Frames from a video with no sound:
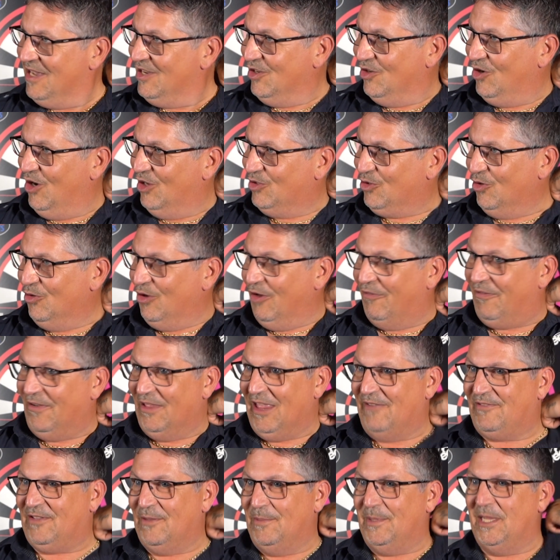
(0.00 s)
you know, I don't know if I
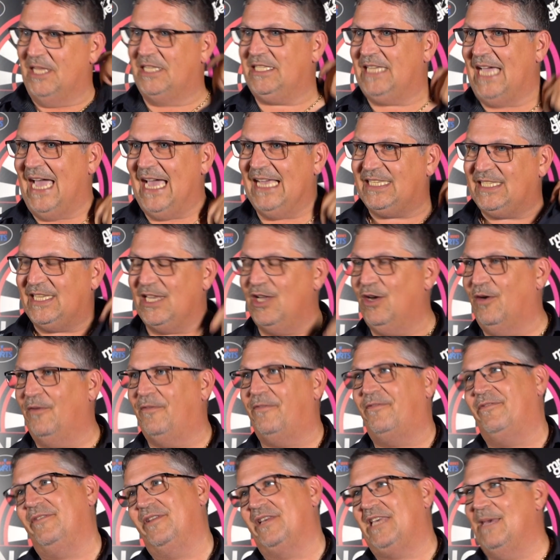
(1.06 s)
left them in the taxi or
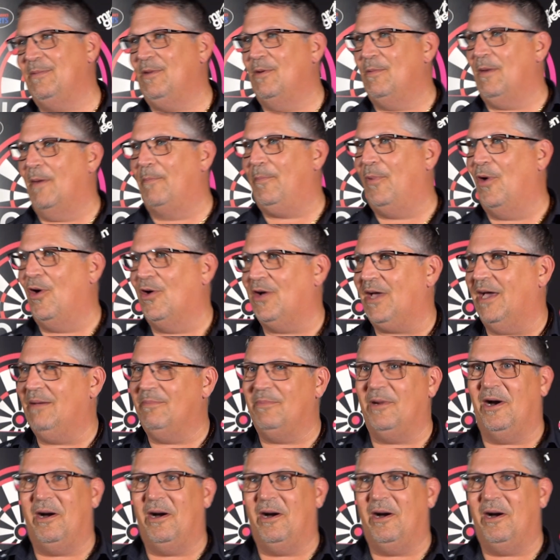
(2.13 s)
came in my pocket,